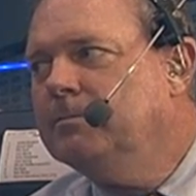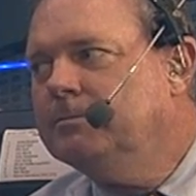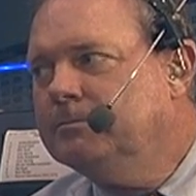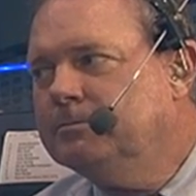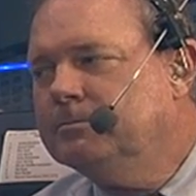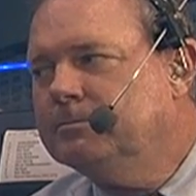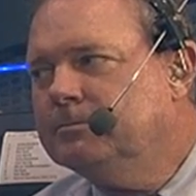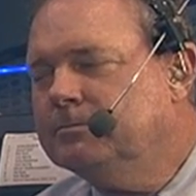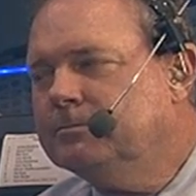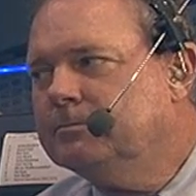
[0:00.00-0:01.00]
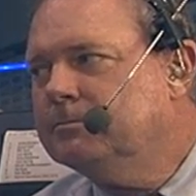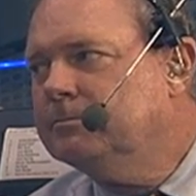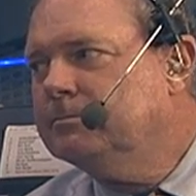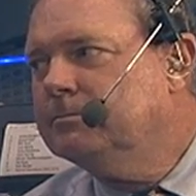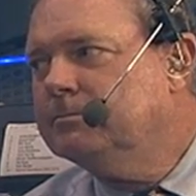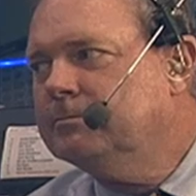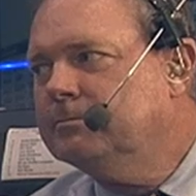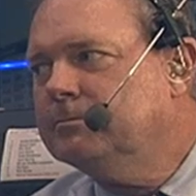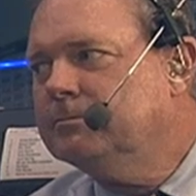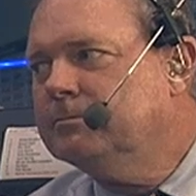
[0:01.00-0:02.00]

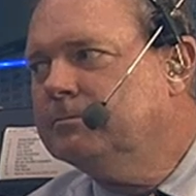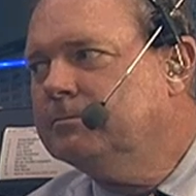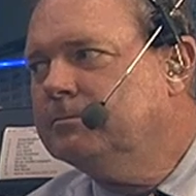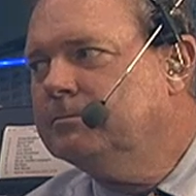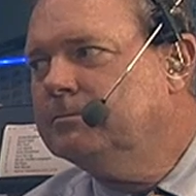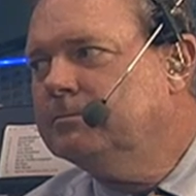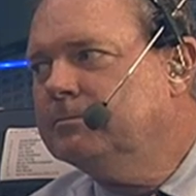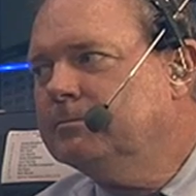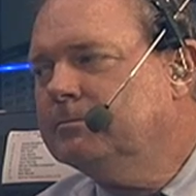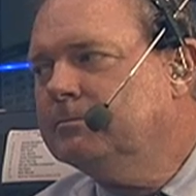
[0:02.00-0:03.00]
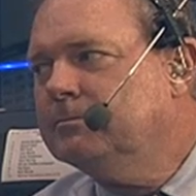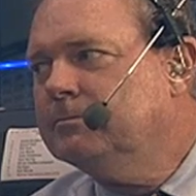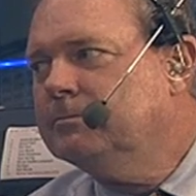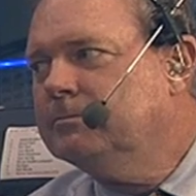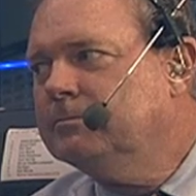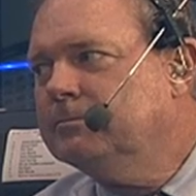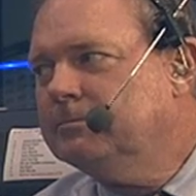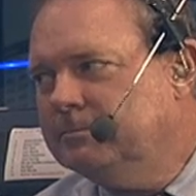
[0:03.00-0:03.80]
The person shown says nothing.